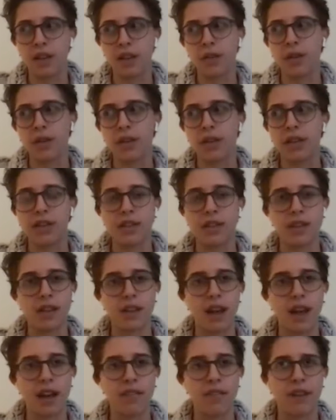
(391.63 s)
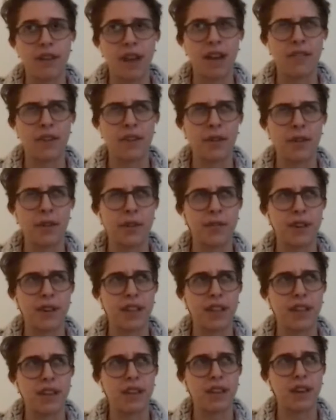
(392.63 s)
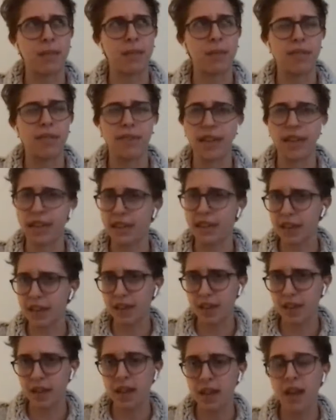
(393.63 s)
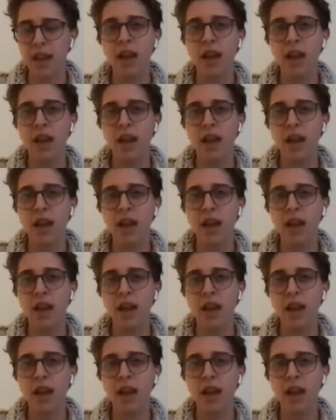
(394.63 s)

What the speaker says: you need to have an average of, I think, above 80.